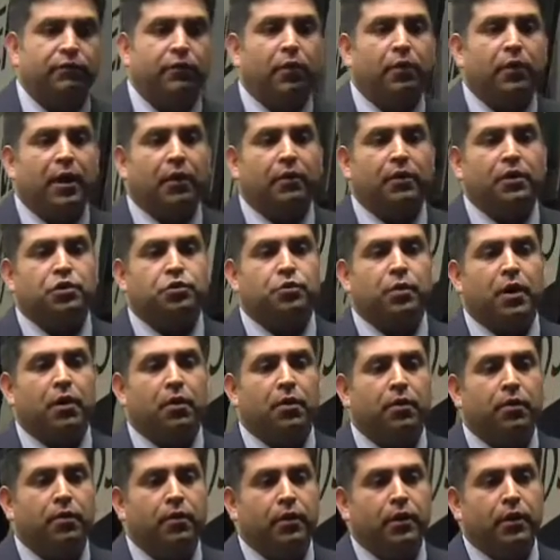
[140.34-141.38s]
vote out as
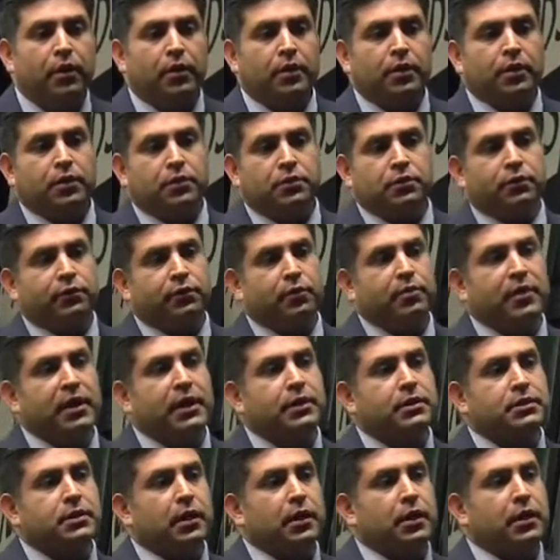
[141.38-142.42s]
well. So for me,
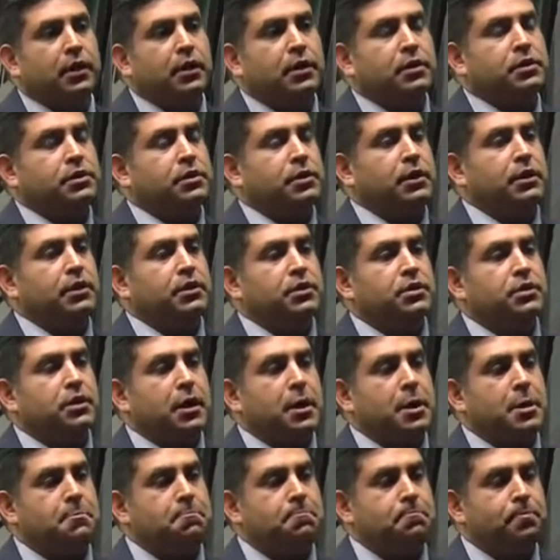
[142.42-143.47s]
Salinas is,
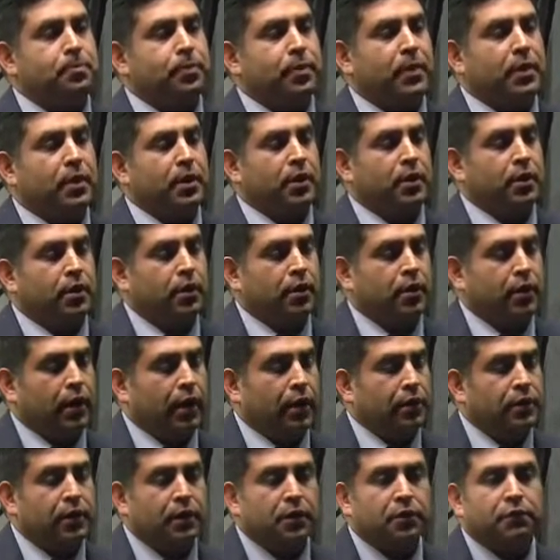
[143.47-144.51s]
I
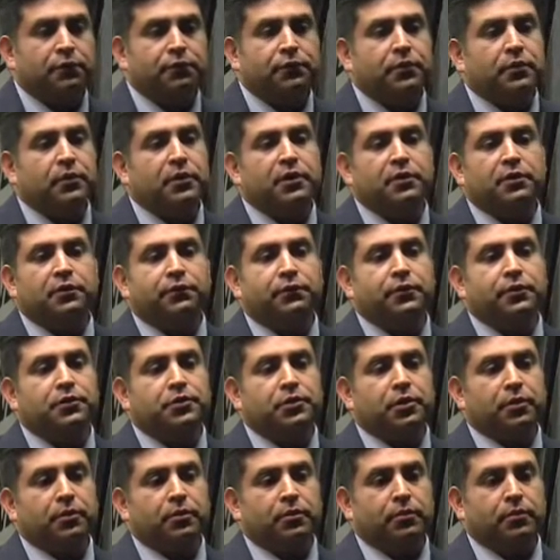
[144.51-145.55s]
think, the
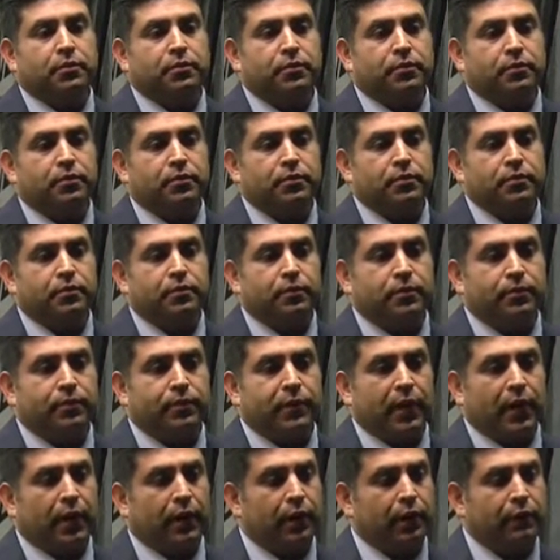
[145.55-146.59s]
future.
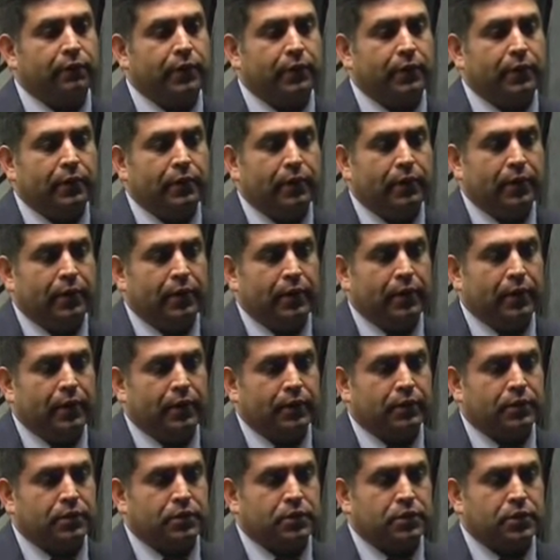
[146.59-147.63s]
I love it.
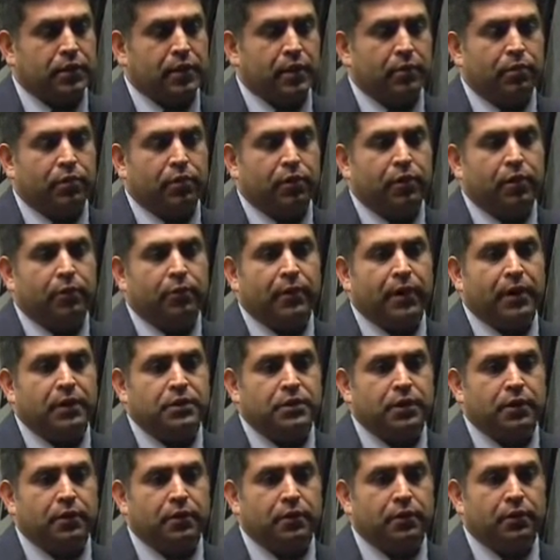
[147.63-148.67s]
It's a city I'm born and
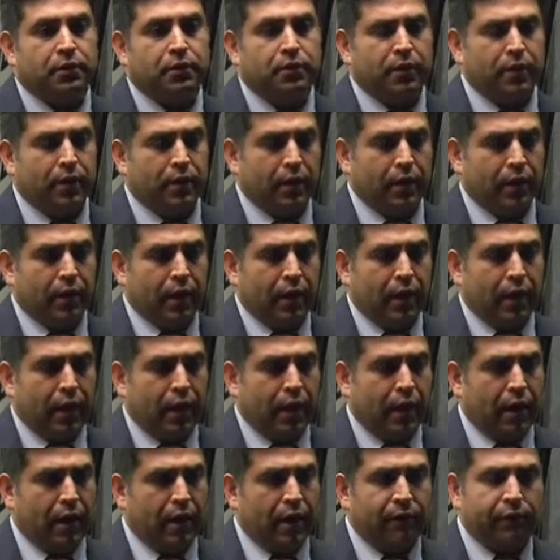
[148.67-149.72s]
raised in.
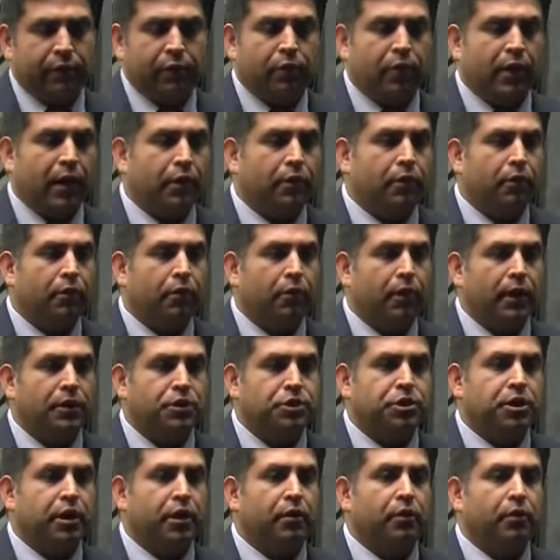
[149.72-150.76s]
And everywhere I go, I
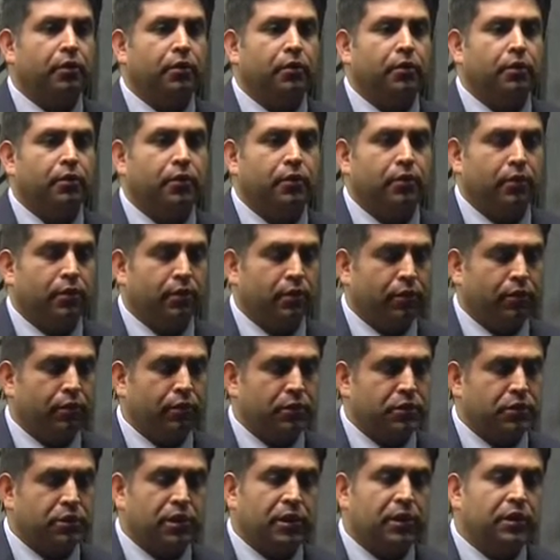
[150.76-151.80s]
share
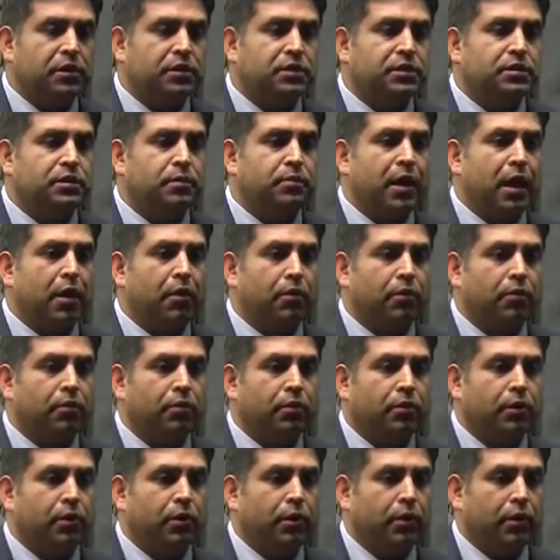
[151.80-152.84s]
what Salinas is about.
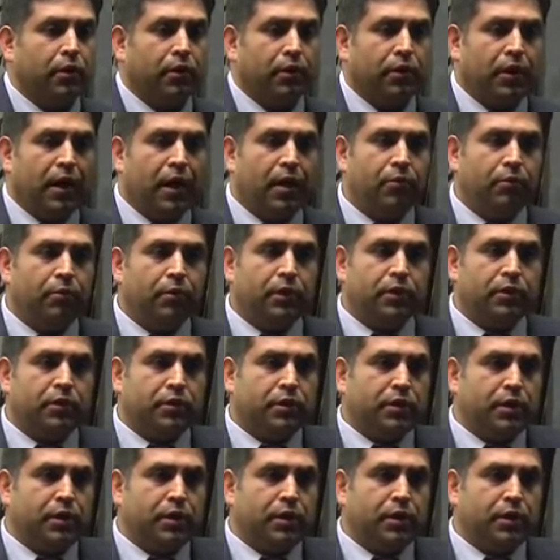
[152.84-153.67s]
Not what